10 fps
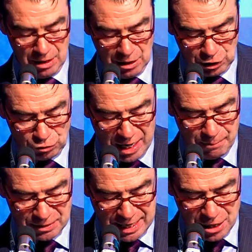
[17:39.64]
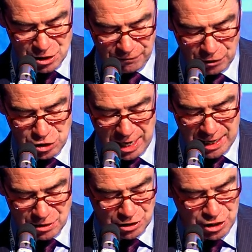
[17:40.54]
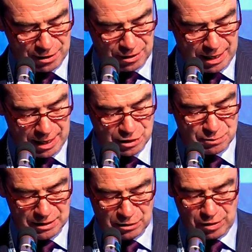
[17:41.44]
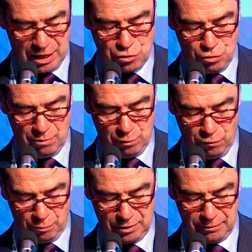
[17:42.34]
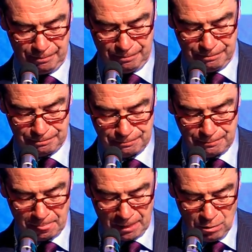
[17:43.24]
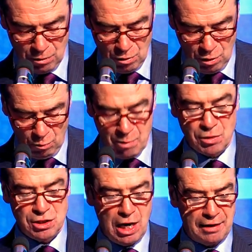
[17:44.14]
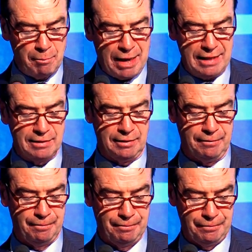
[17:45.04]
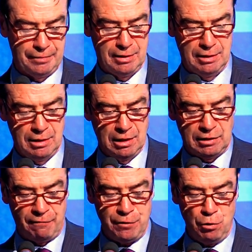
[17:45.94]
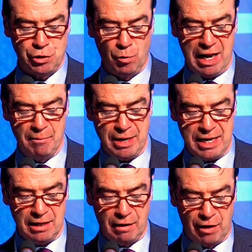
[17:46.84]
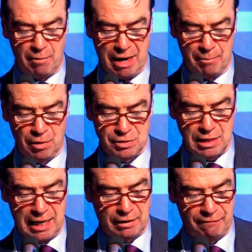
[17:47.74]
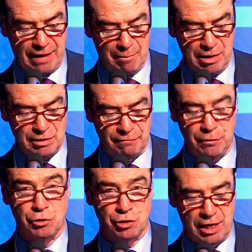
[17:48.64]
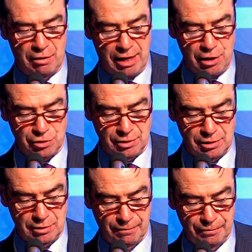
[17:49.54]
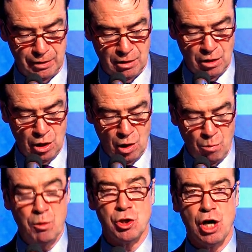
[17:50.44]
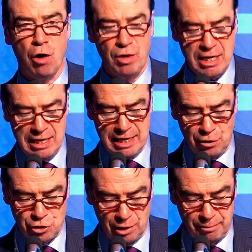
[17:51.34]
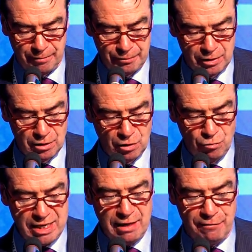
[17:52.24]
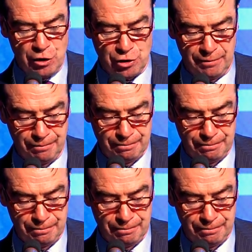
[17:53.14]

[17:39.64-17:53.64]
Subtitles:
the great potential for change as yet unharnessed within the trade union movement. We must not abandon the future well-being of our members and our families and future generations. We must show real leadership, real vision.